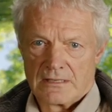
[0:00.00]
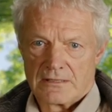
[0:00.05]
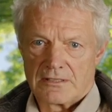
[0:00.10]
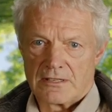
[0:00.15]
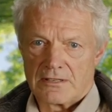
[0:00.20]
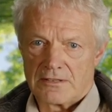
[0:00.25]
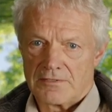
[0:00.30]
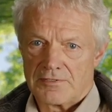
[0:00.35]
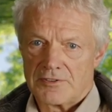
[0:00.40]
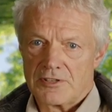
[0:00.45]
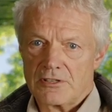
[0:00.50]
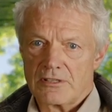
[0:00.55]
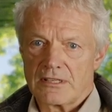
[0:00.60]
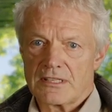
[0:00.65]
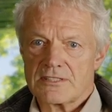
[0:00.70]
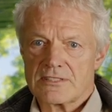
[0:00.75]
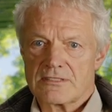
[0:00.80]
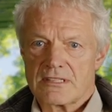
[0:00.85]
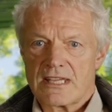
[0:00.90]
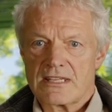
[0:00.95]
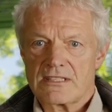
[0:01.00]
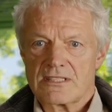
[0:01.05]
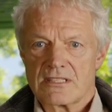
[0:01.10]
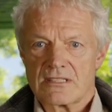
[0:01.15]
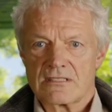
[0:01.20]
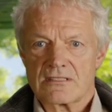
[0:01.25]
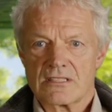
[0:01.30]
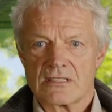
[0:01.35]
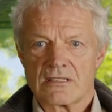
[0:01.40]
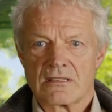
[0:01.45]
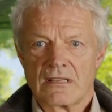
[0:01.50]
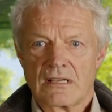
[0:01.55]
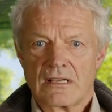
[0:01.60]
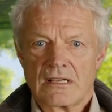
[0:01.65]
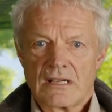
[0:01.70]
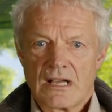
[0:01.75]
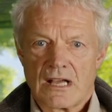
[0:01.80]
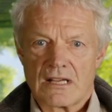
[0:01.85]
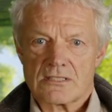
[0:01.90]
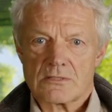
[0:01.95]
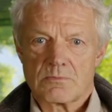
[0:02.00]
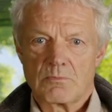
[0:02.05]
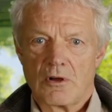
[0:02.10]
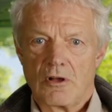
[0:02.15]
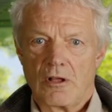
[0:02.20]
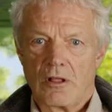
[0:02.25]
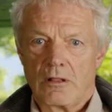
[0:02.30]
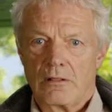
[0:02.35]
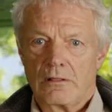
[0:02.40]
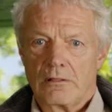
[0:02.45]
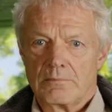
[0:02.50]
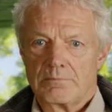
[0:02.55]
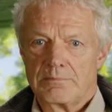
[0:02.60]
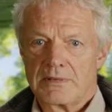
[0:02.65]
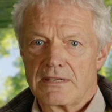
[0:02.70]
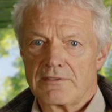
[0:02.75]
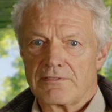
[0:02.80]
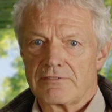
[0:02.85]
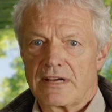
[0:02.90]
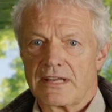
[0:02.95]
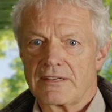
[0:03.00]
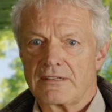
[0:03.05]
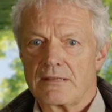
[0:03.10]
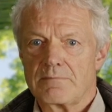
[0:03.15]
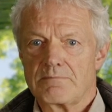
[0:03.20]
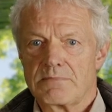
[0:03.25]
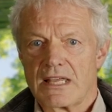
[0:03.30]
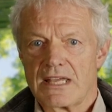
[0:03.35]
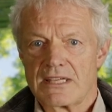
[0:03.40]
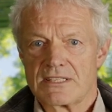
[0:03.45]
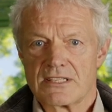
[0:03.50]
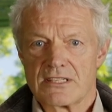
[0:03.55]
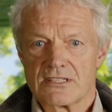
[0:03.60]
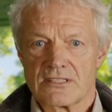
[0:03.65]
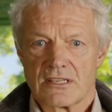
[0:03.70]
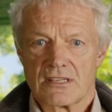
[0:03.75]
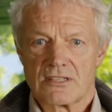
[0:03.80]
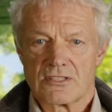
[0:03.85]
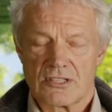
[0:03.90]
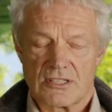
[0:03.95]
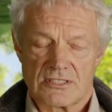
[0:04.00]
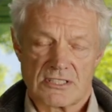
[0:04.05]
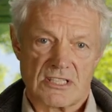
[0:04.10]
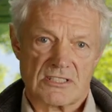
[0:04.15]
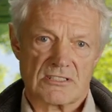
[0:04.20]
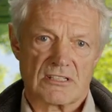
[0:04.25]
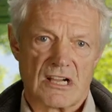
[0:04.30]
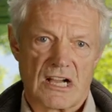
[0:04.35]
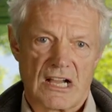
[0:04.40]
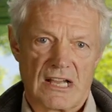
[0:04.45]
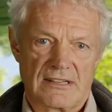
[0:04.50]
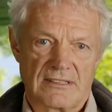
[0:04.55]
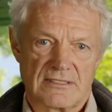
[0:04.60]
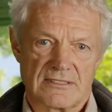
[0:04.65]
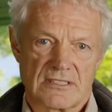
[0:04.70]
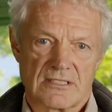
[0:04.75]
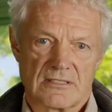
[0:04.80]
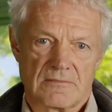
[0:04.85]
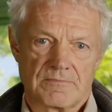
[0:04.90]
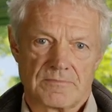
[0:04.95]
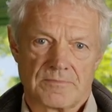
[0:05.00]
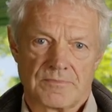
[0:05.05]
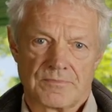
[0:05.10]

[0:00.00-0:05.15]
The refueling stations are small, bee-friendly places such as gardens.